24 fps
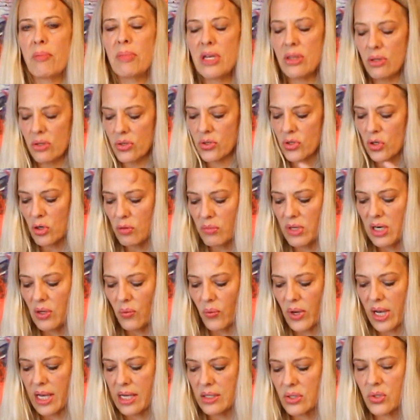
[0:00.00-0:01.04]
I mean, there's so many
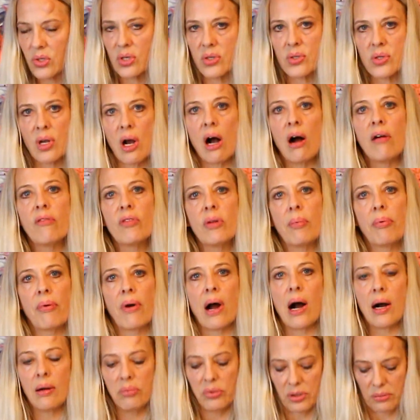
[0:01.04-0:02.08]
ways to solve the
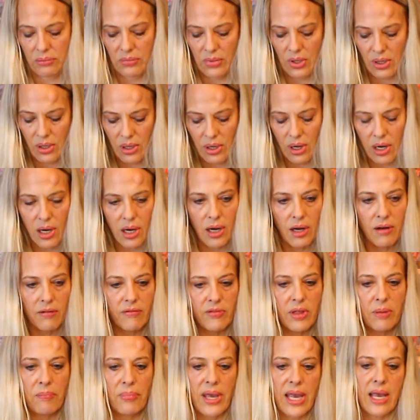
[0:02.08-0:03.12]
problem
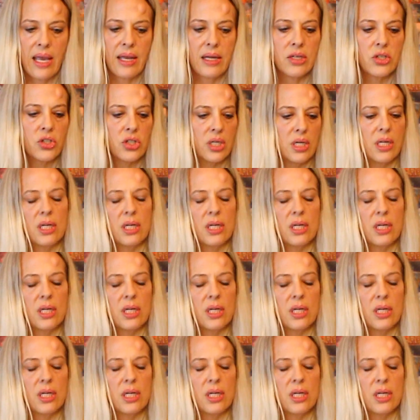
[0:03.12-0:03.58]
of the page.